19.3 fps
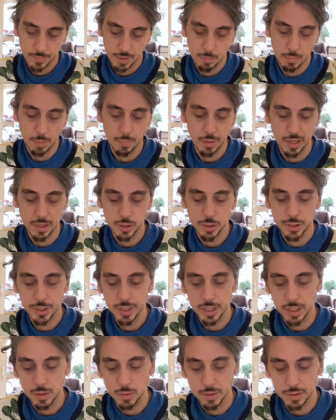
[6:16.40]
My pledge to
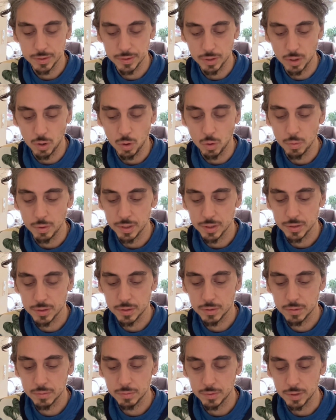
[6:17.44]
you is to
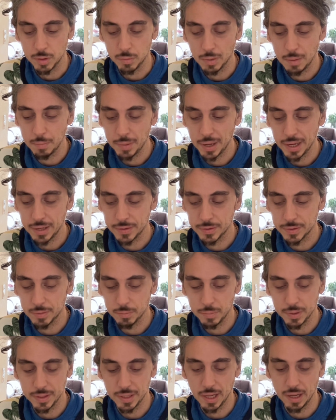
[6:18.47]
always do my best and
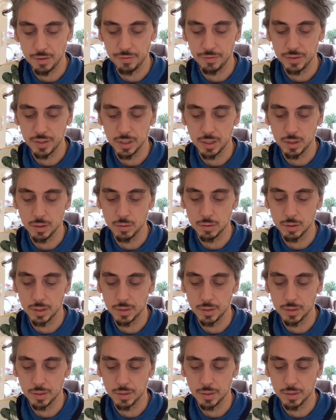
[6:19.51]
be there for you,